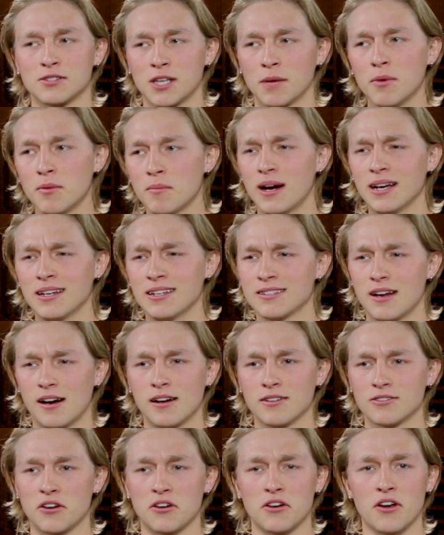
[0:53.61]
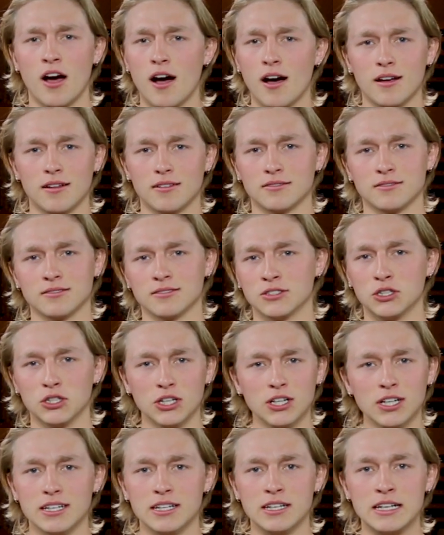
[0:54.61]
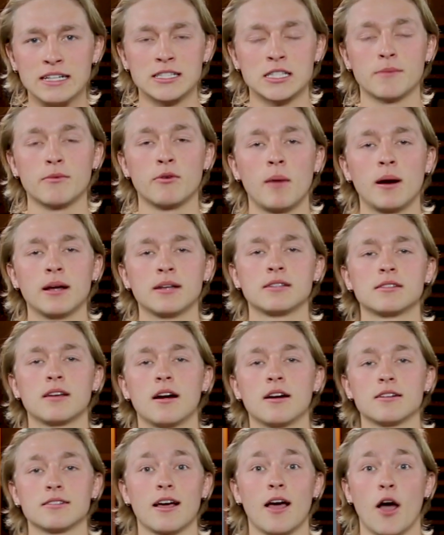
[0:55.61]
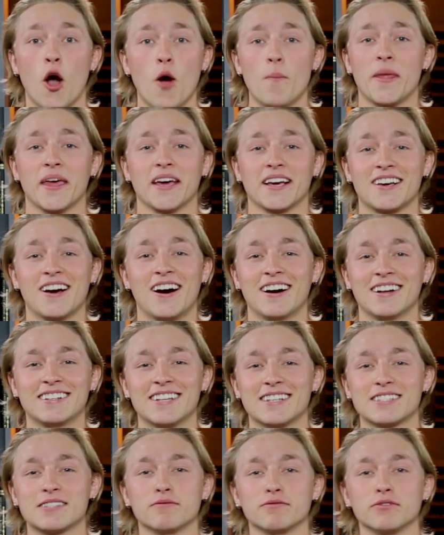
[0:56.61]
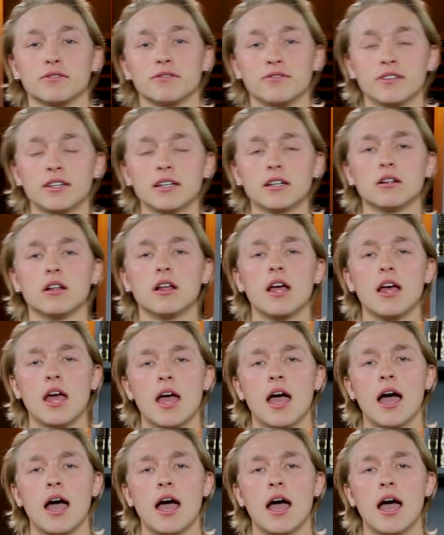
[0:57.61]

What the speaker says: Some of my desires are not good, and some of my desires I hope that God doesn't fulfill.